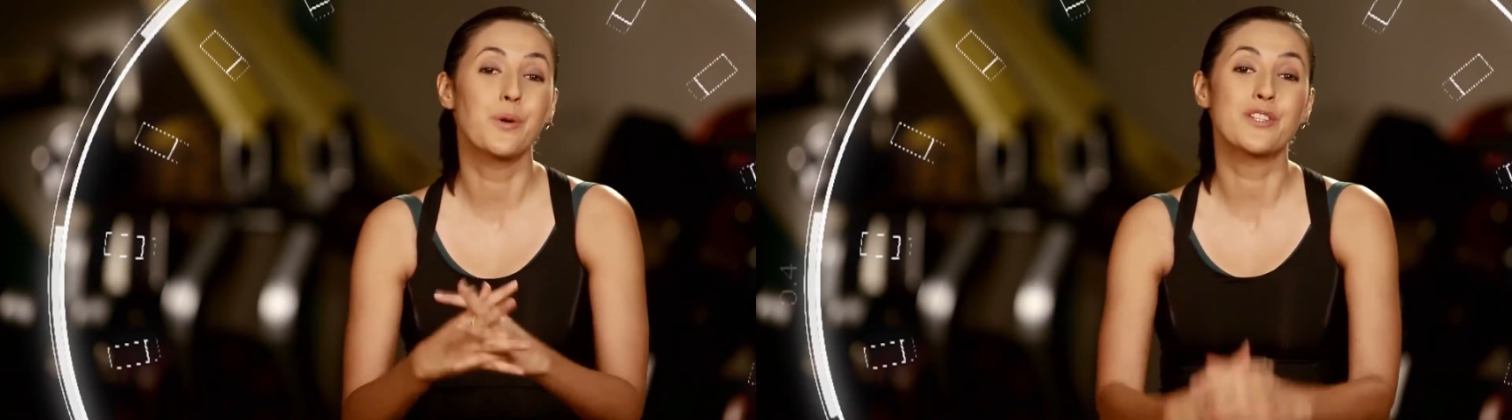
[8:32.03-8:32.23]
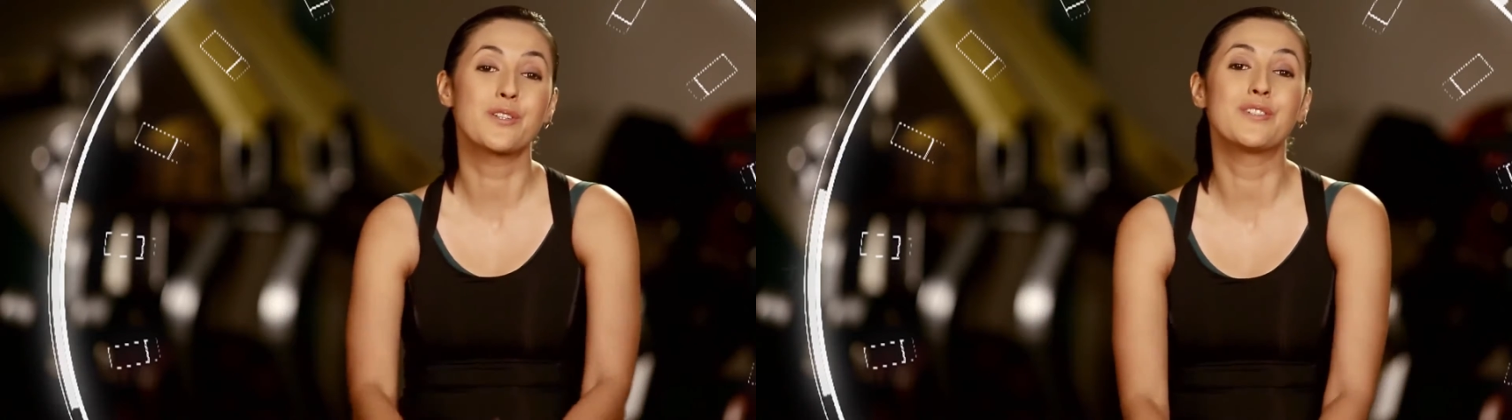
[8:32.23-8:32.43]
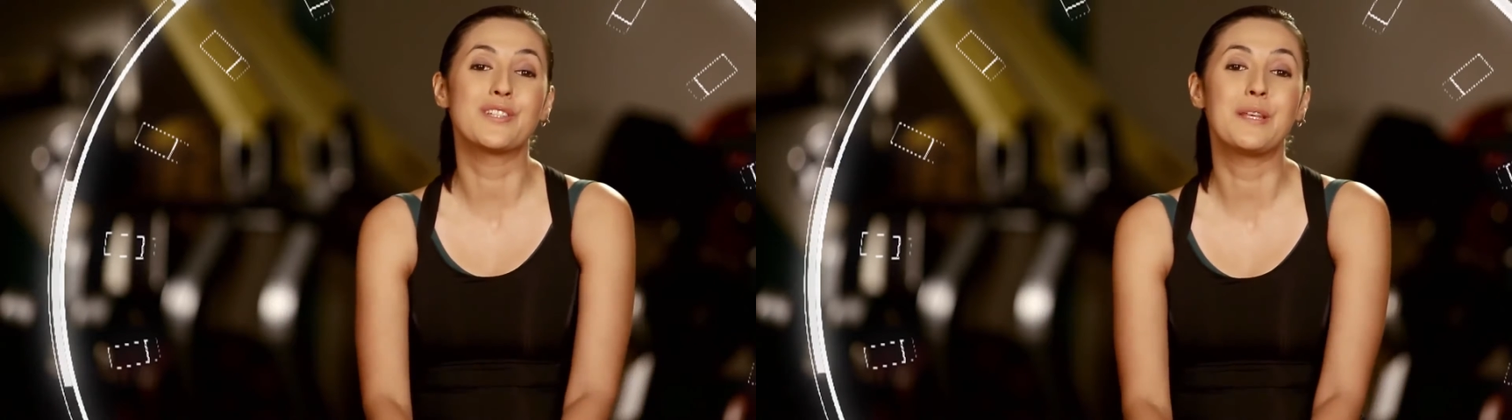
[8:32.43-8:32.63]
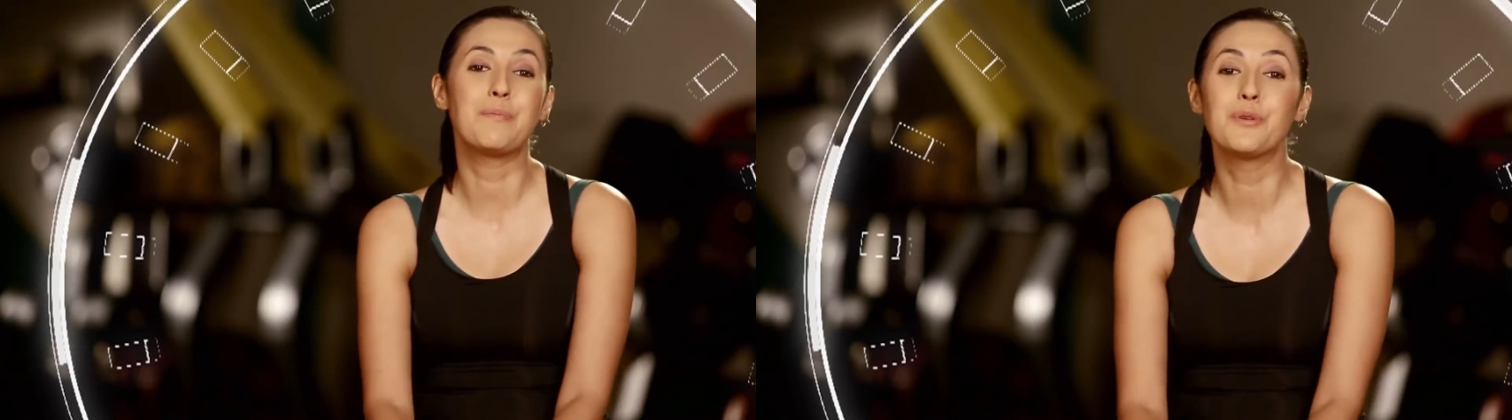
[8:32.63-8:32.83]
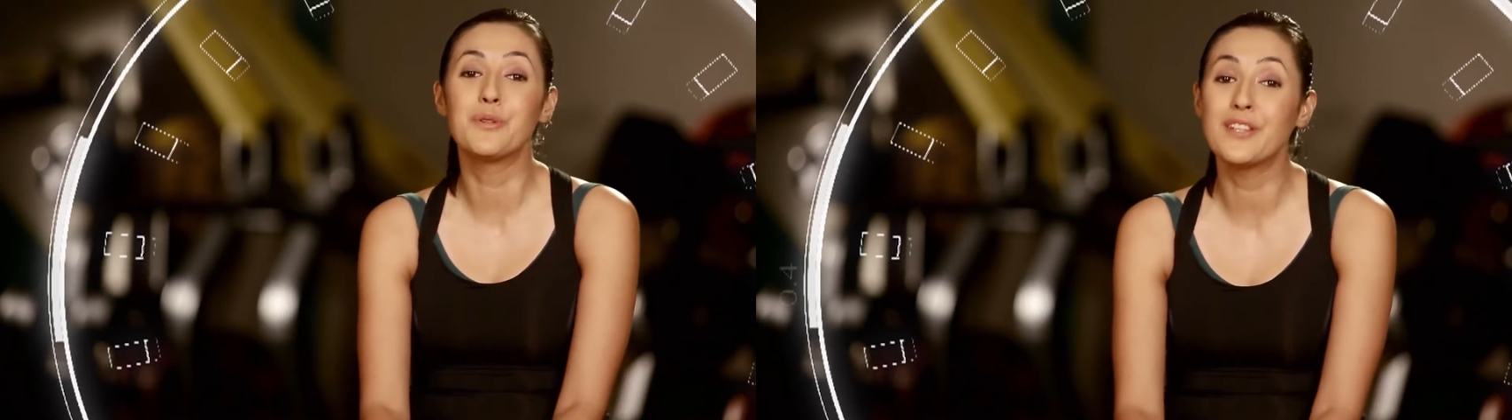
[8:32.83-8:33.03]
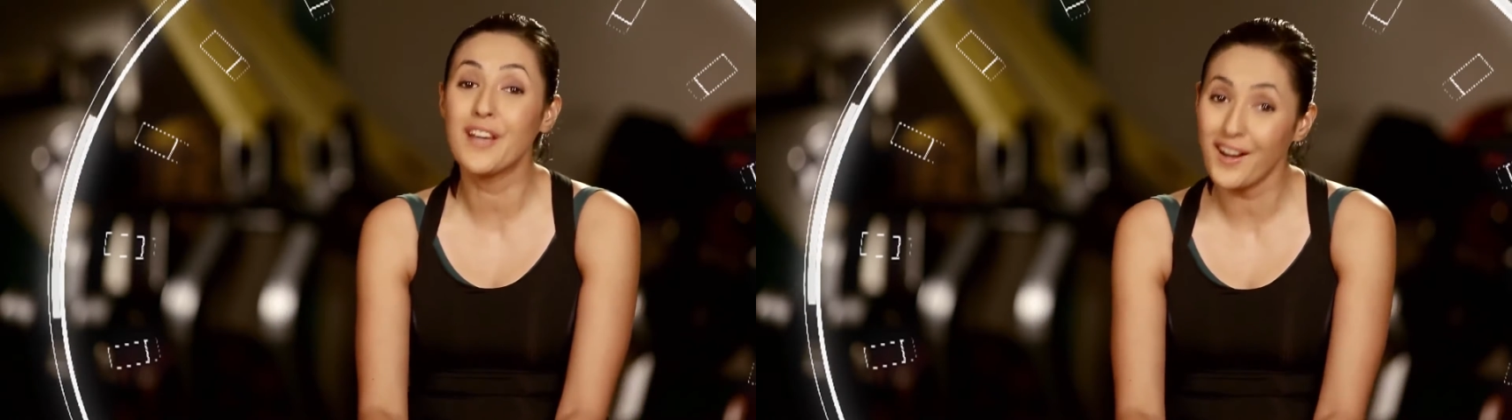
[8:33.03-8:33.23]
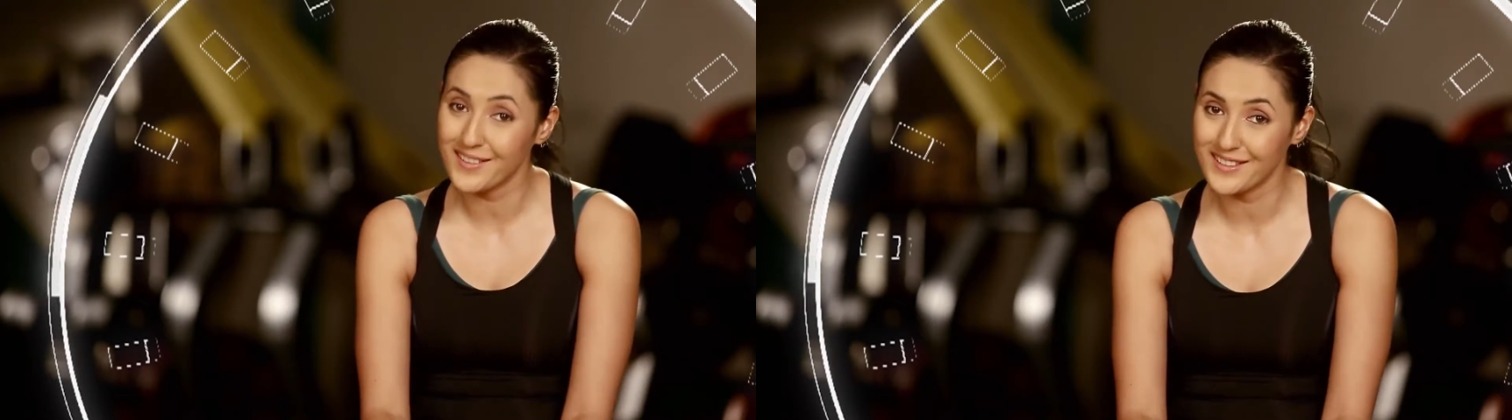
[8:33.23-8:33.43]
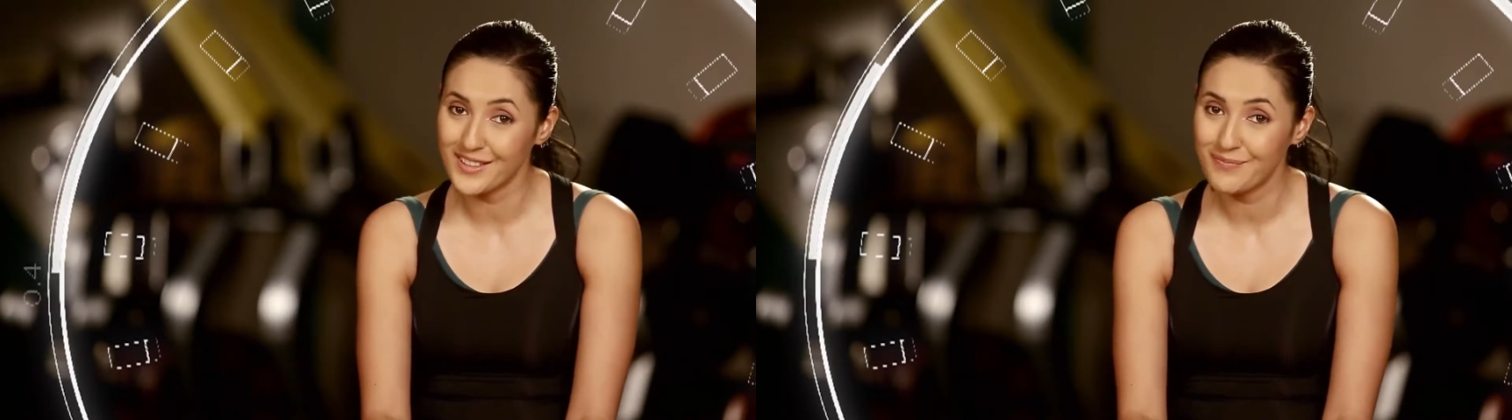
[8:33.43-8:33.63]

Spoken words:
what's going to keep you young